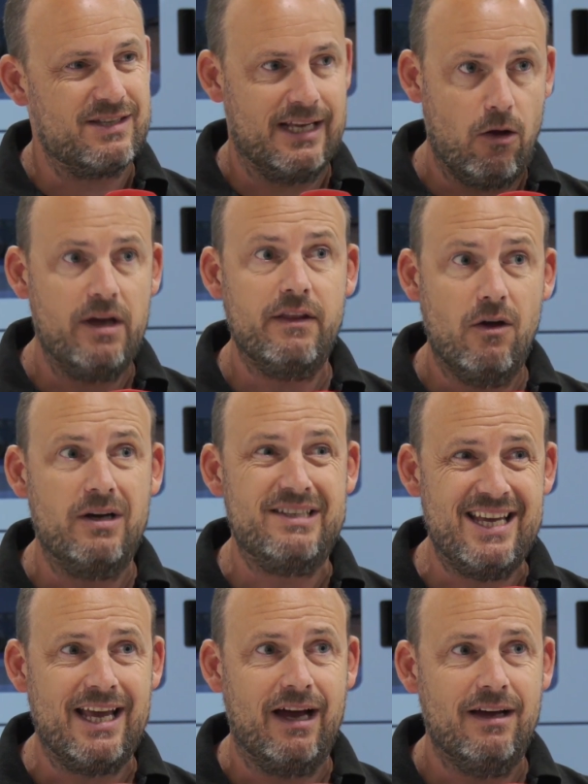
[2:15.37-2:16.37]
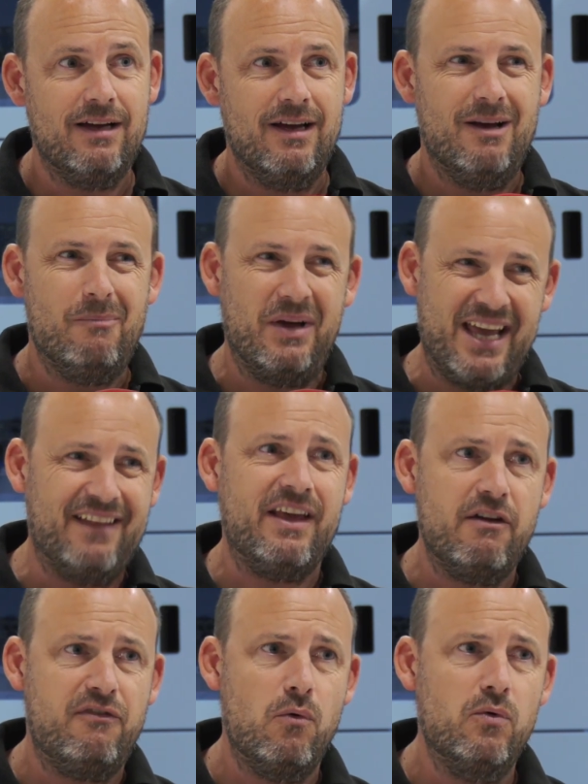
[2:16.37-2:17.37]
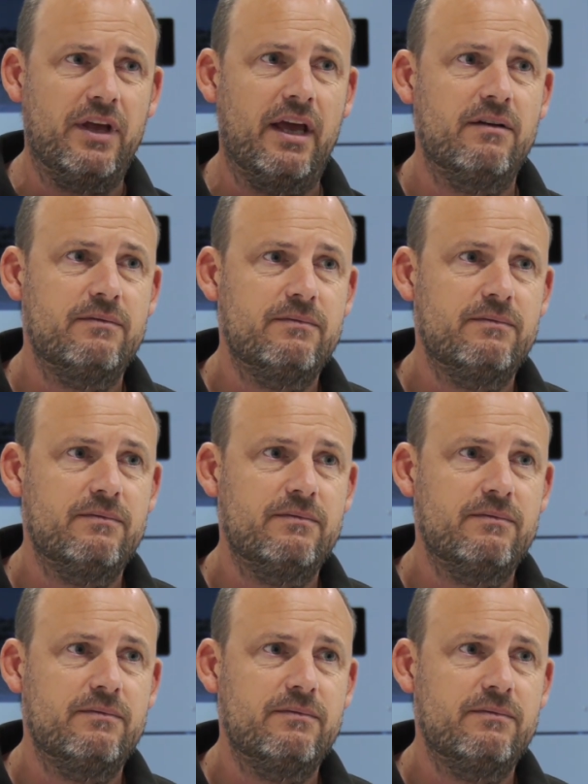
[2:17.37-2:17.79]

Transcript: They like the idea, but can they afford it?